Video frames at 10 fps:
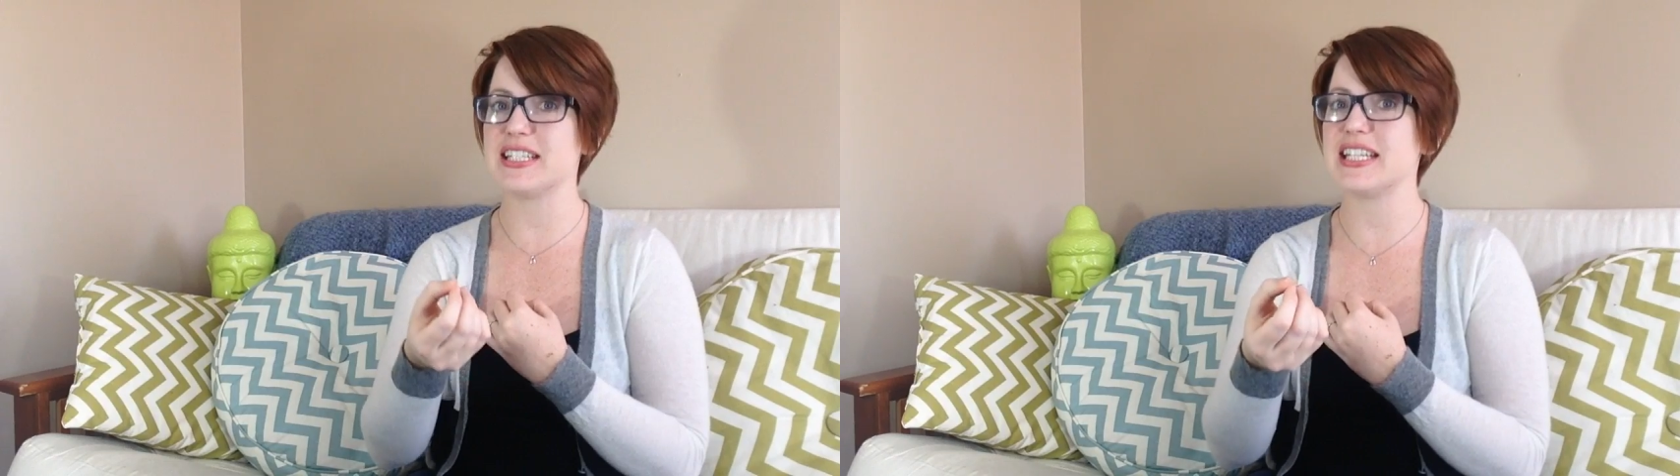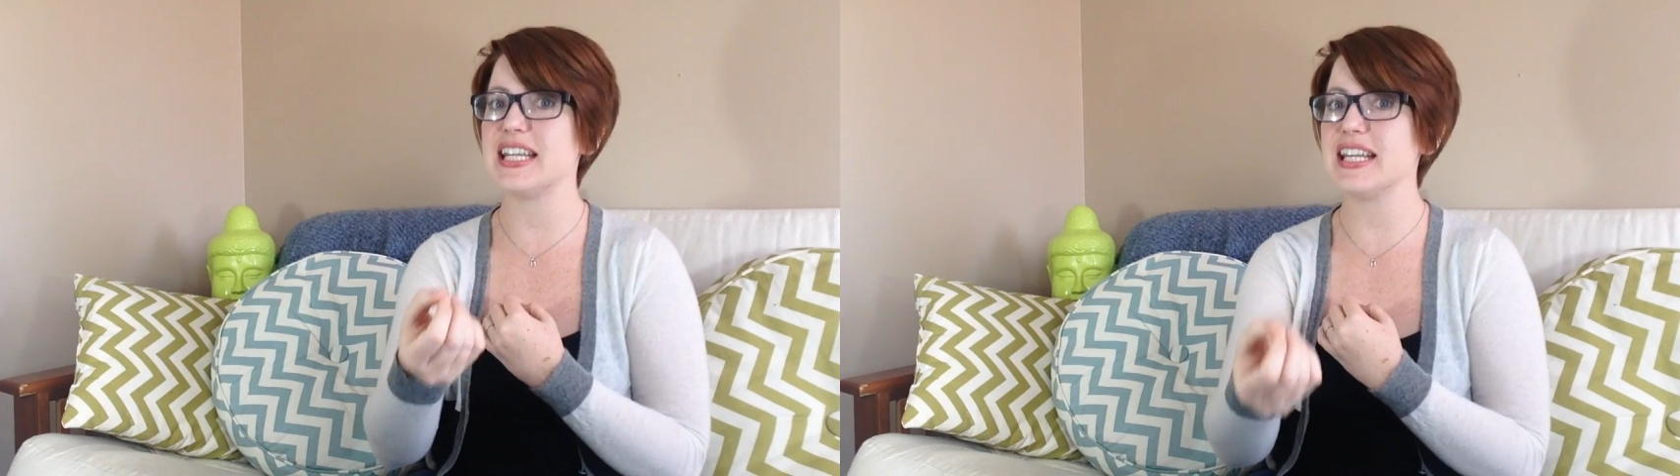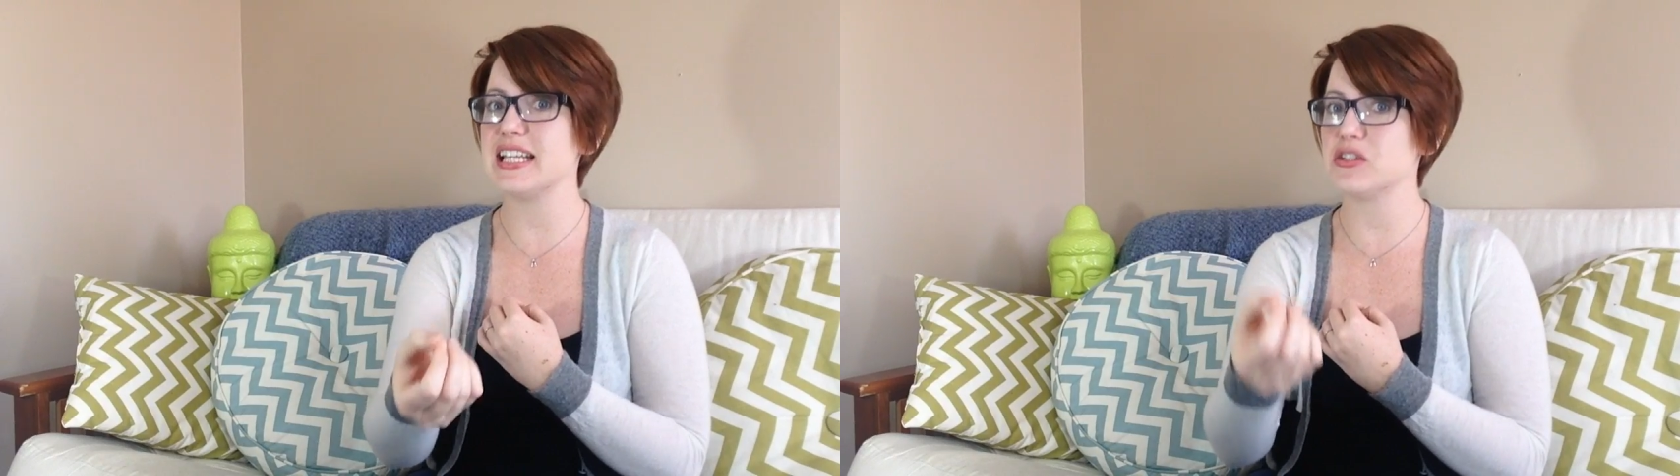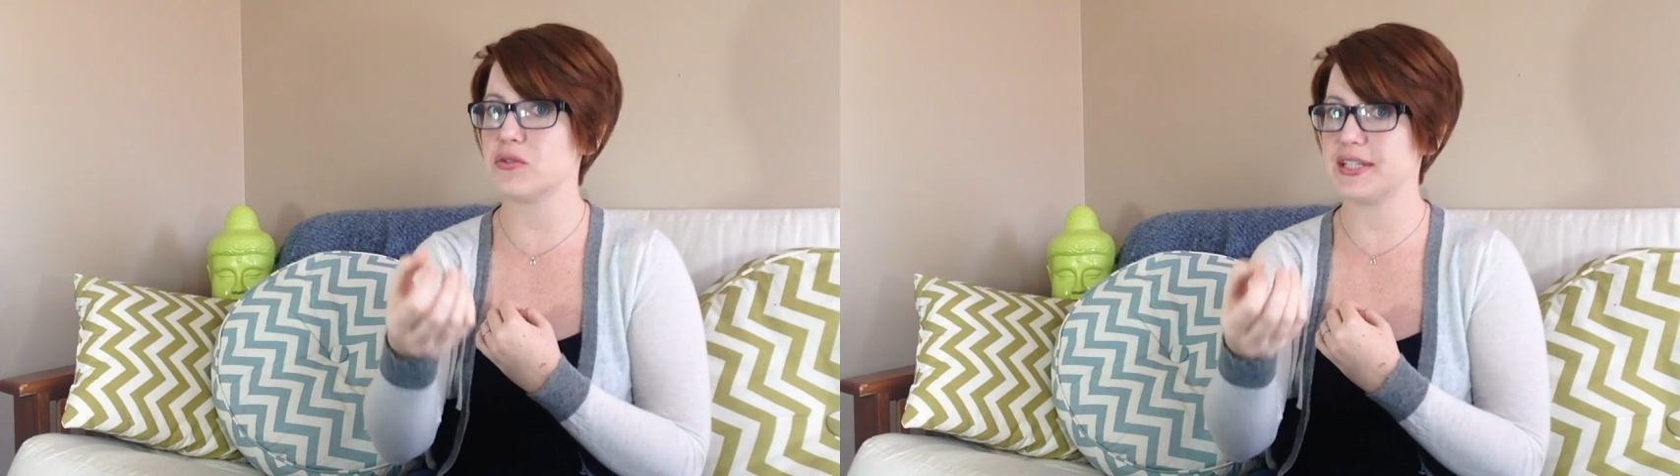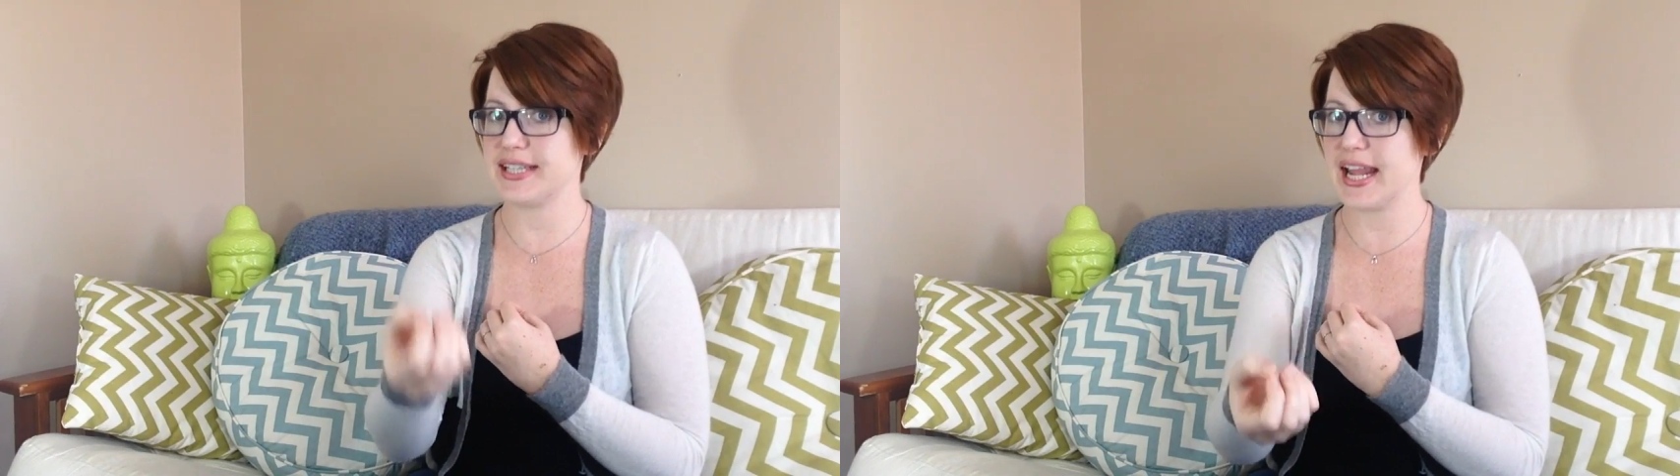tease or
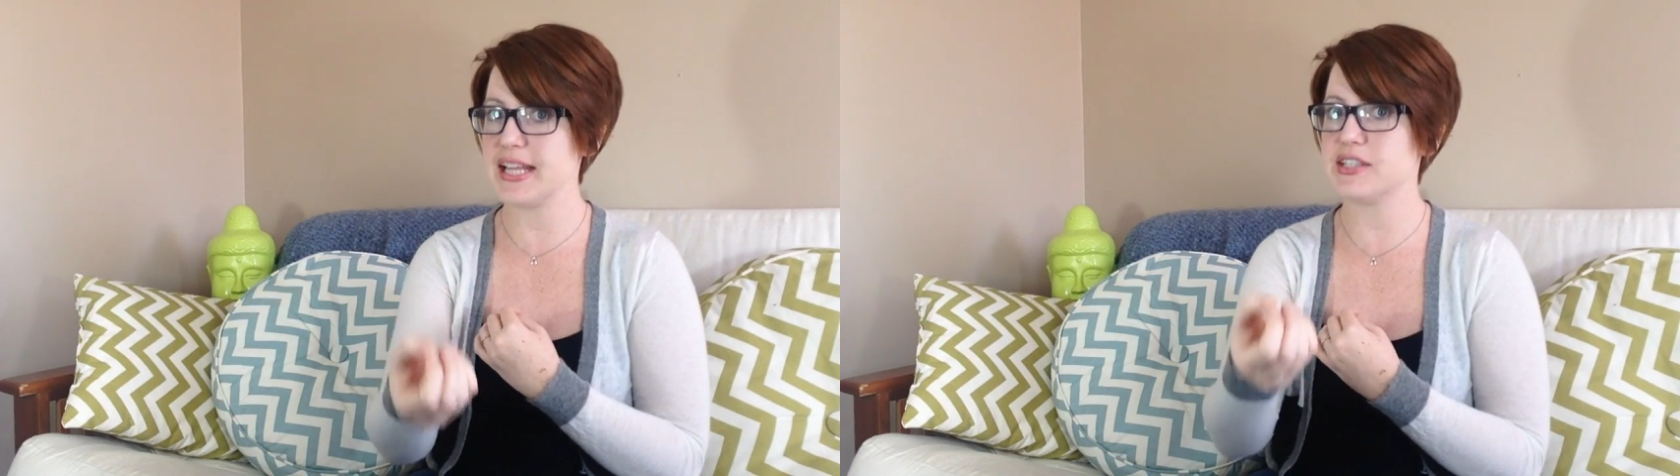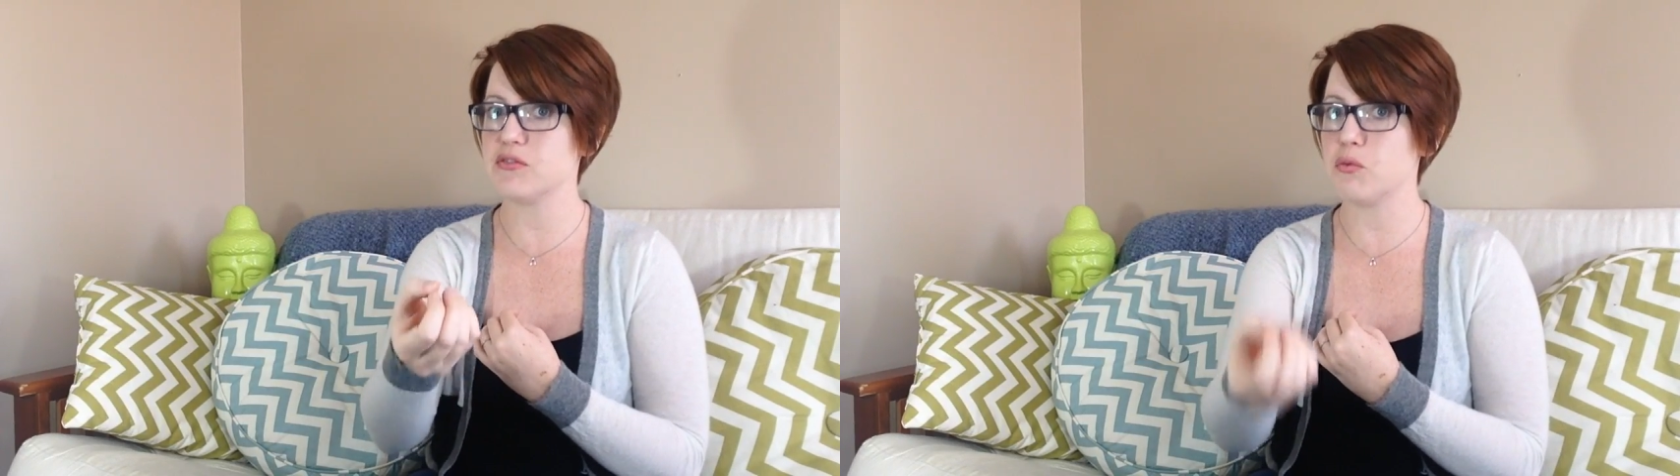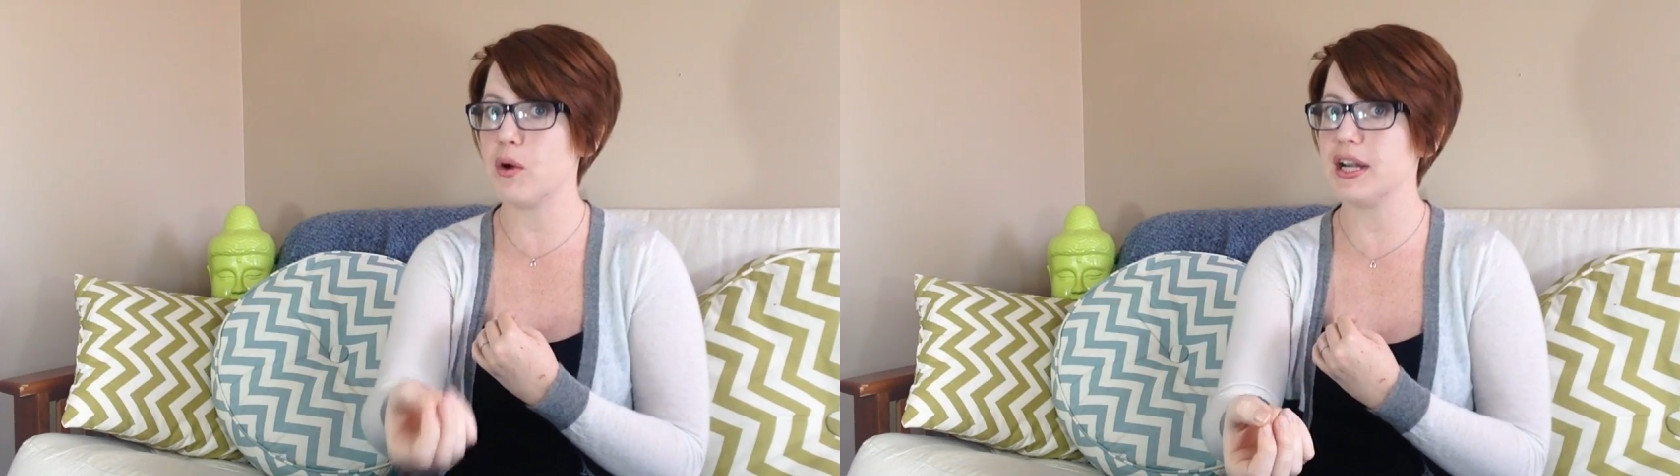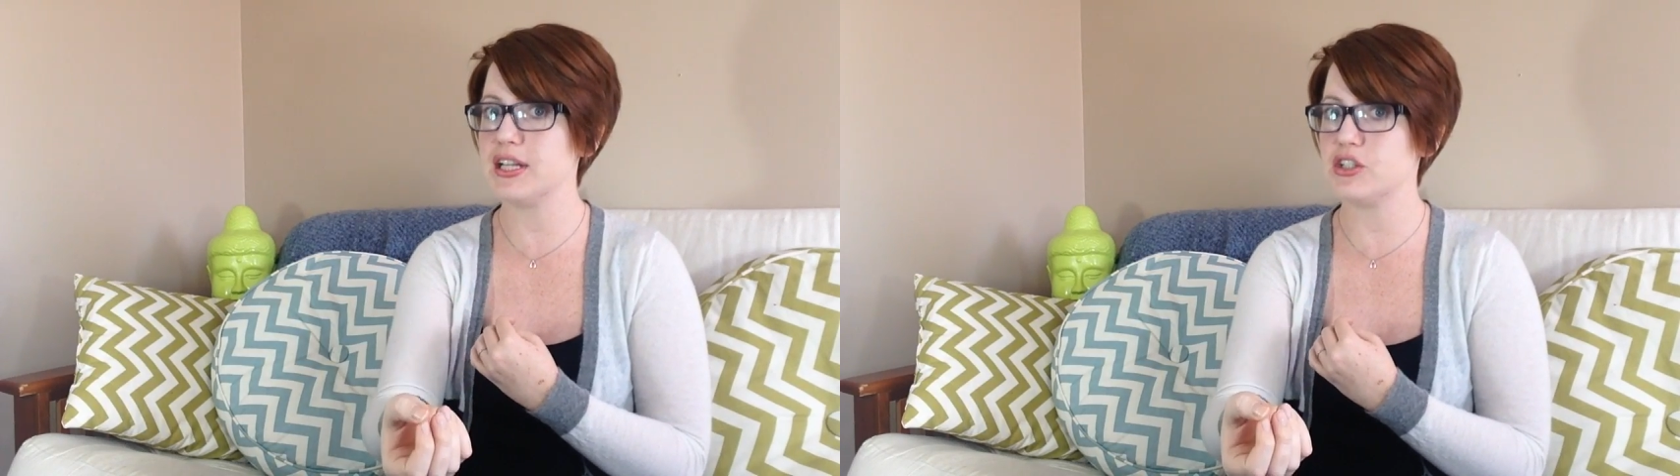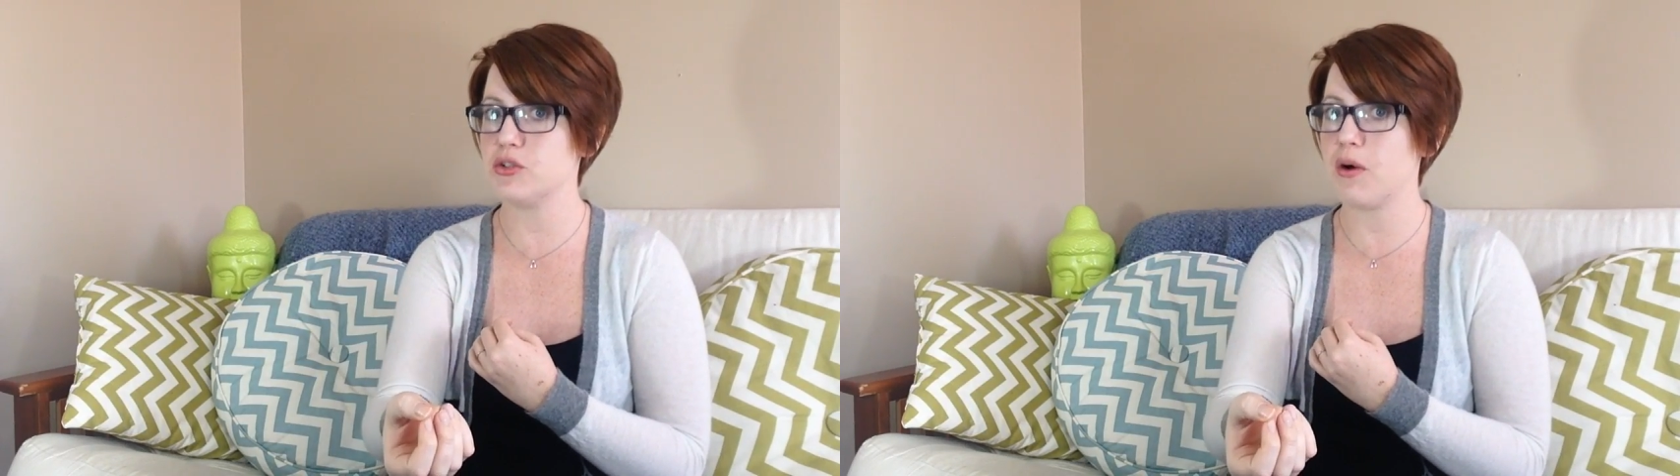a taste of what it
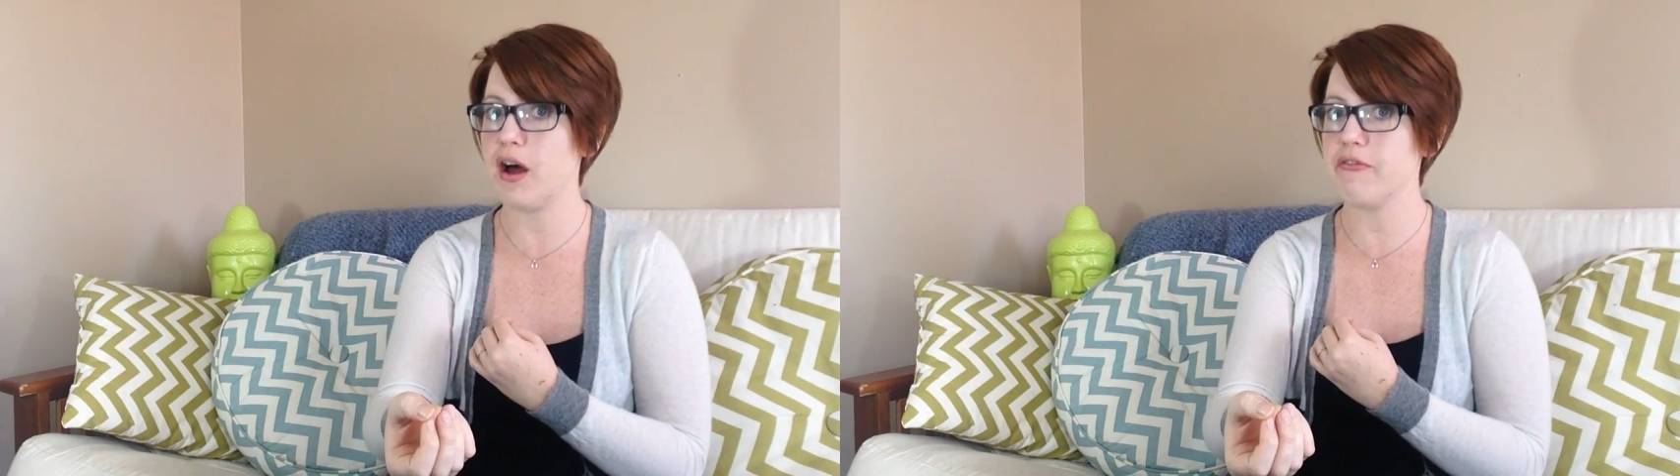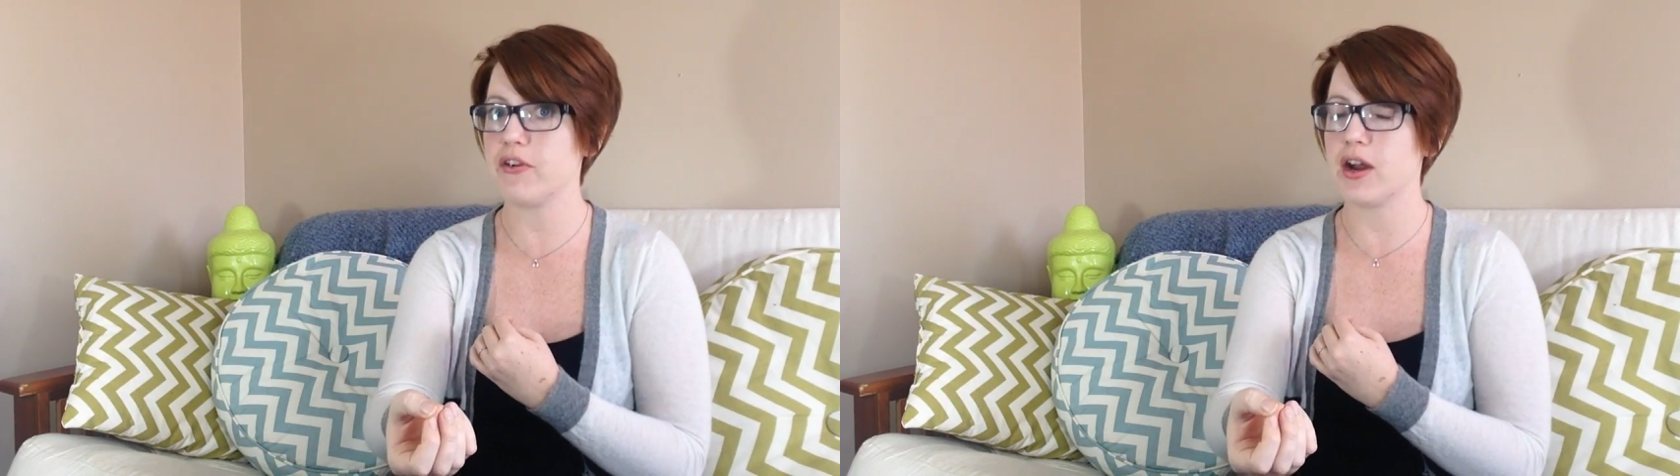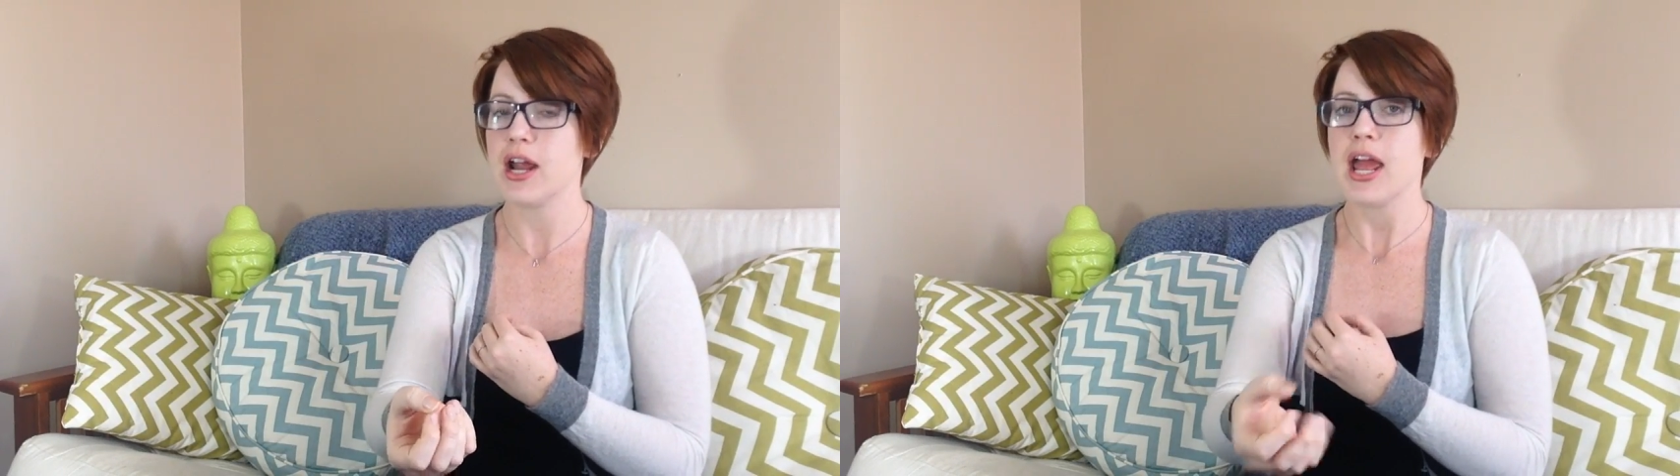is you offer.